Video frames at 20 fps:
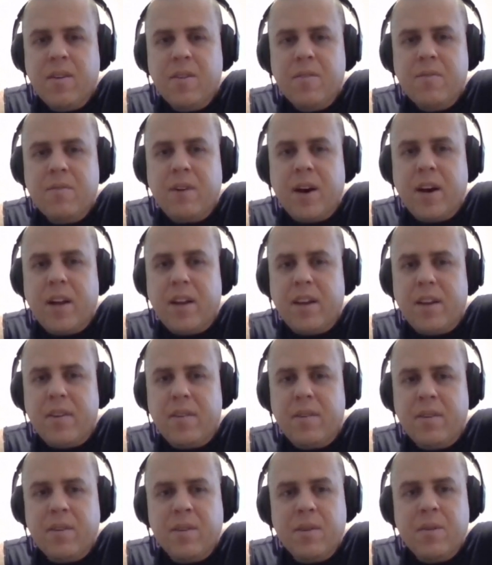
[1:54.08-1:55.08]
fighting
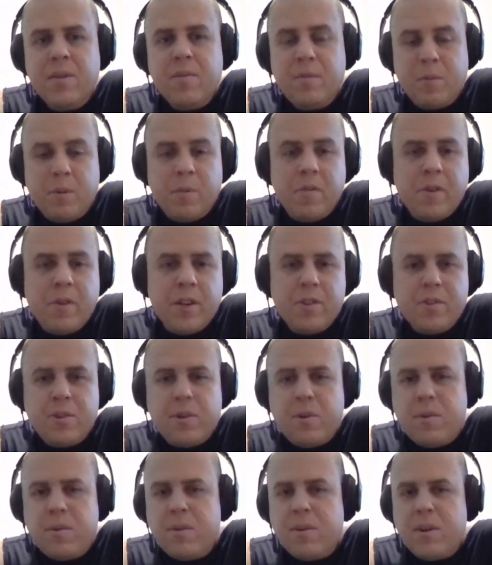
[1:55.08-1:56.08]

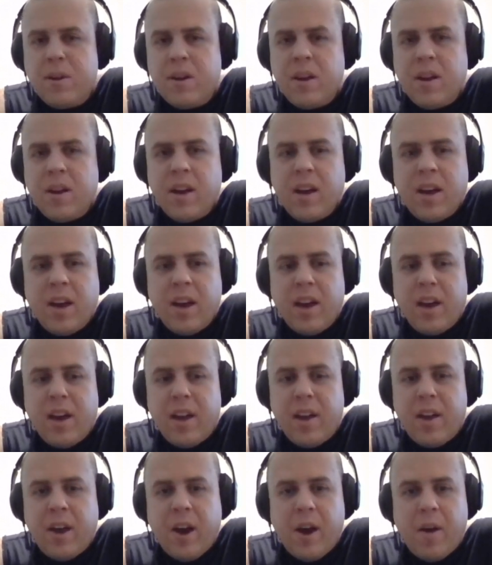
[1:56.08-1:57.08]
professional.
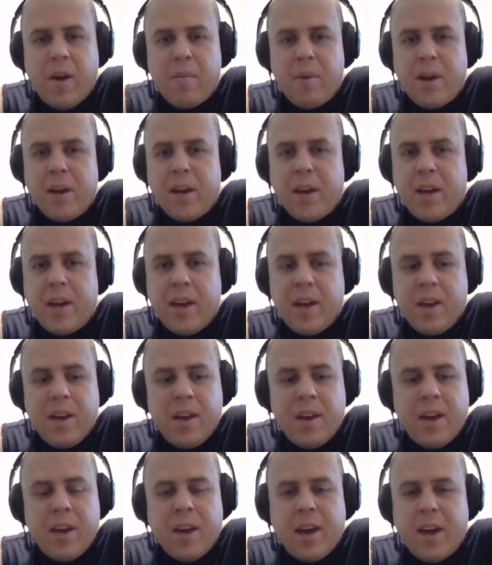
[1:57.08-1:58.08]
And I mean,
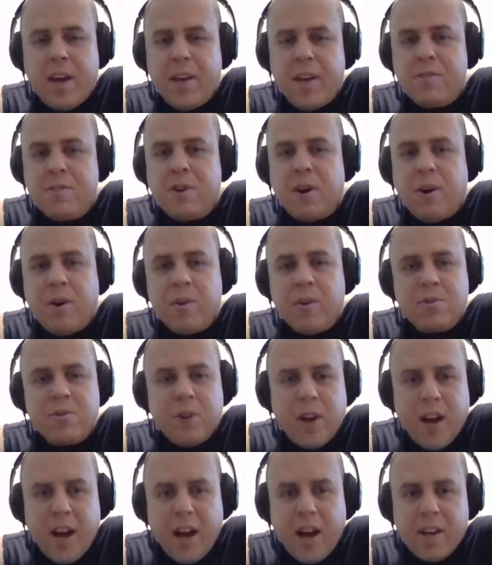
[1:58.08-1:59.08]
he talked
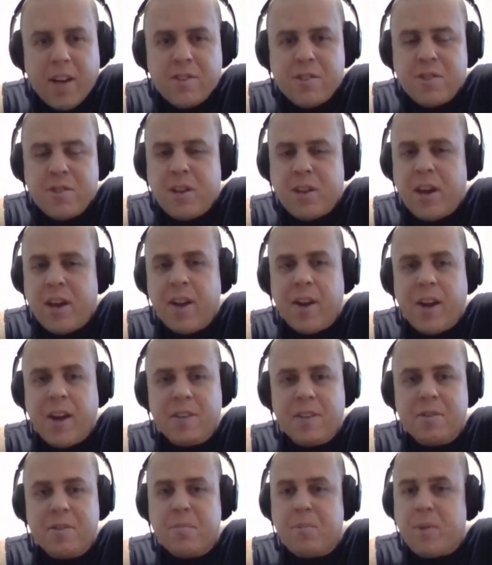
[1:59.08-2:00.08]
trash, and
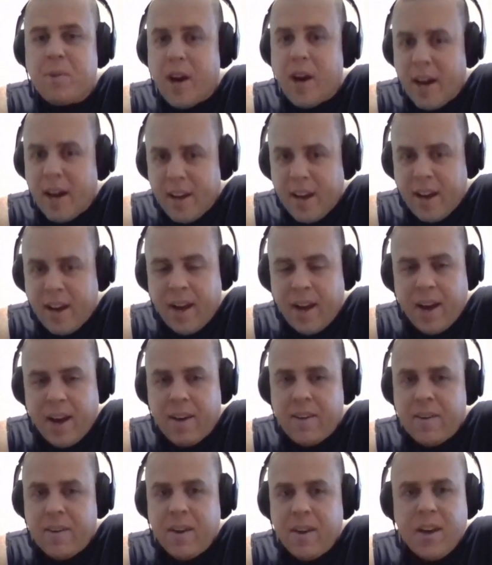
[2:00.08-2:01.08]
as a black
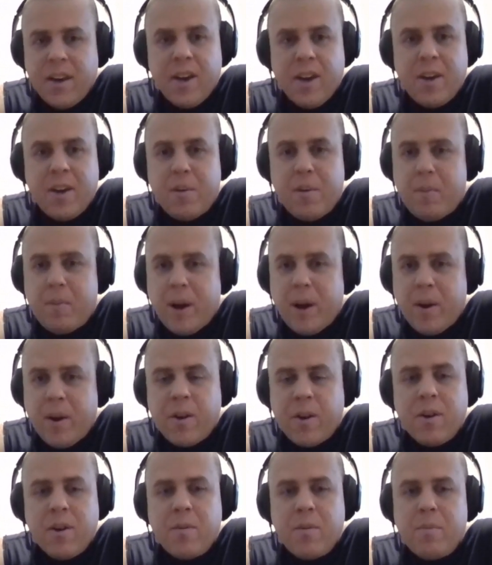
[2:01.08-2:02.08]
guy in
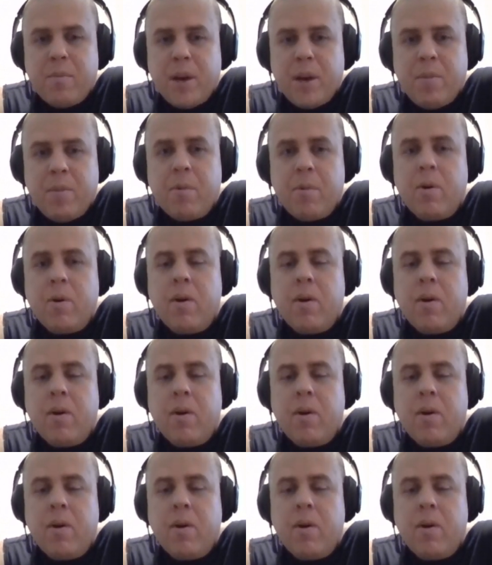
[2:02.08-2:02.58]
America, people